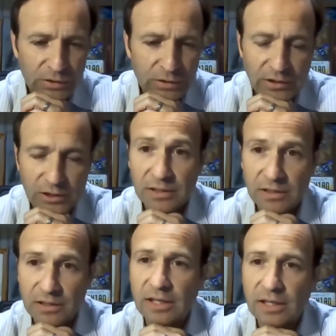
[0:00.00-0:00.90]
what
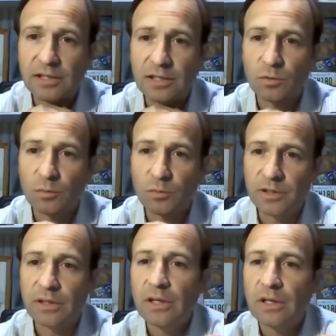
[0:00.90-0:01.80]
the expected
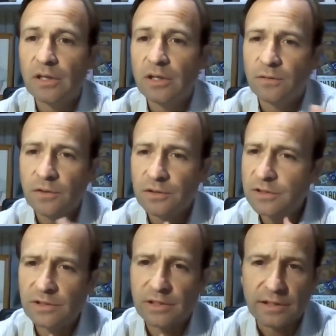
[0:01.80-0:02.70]
content will be.
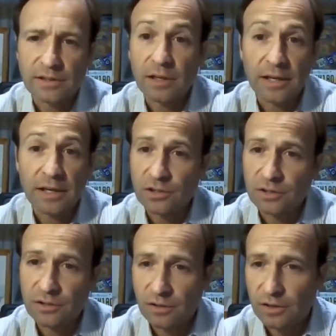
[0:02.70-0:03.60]
First is like
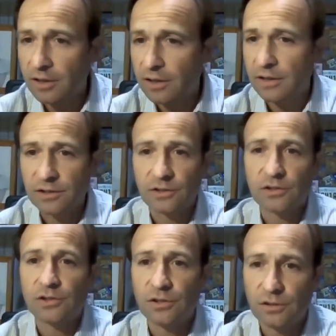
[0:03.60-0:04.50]
election law,
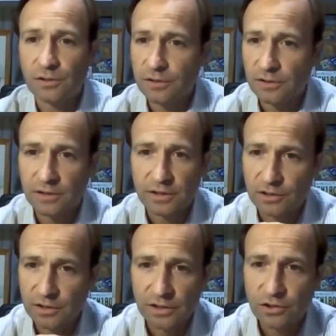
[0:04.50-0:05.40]
election
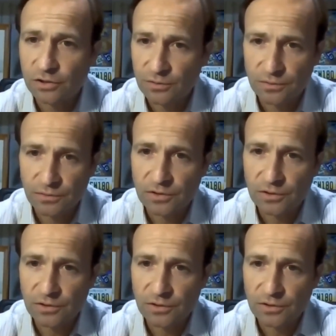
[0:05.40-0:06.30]
security, election
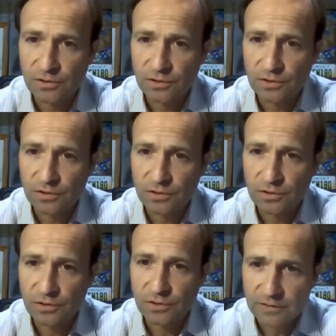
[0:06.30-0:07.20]
issues. So you
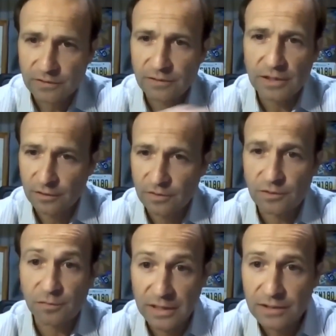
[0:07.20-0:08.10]
got these,
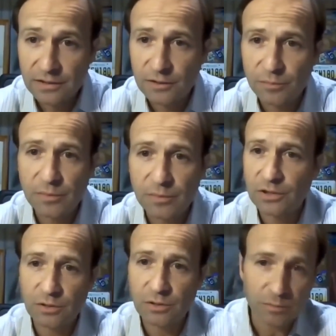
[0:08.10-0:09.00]
some cases
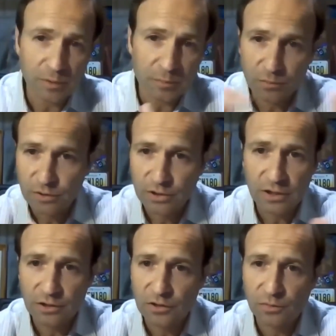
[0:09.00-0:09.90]
in Michigan where people were
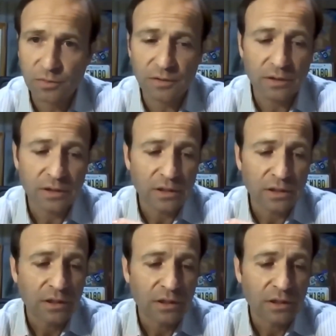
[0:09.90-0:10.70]
charged with